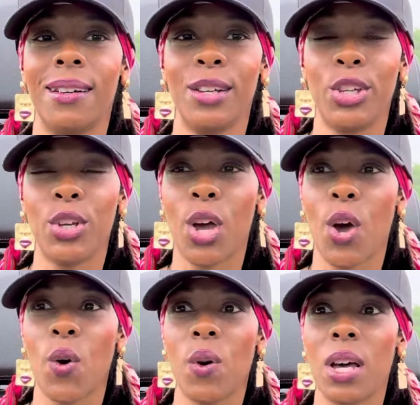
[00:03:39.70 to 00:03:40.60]
you
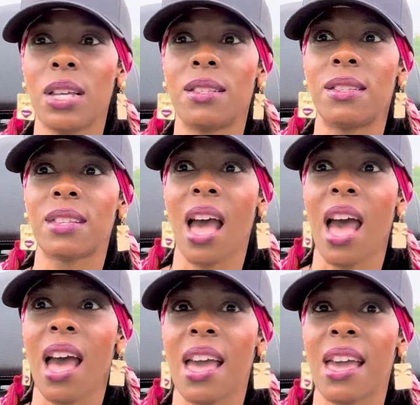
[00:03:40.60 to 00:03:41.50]
know, a
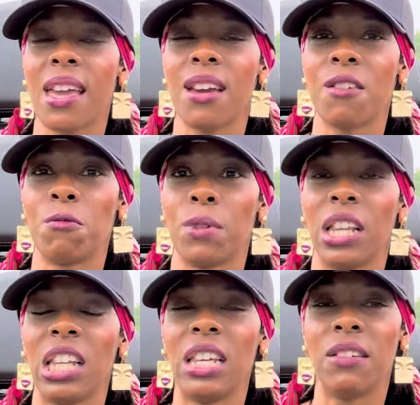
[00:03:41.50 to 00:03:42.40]
sigh of
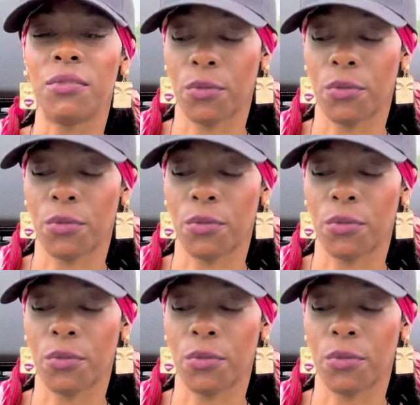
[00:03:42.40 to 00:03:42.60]
relief,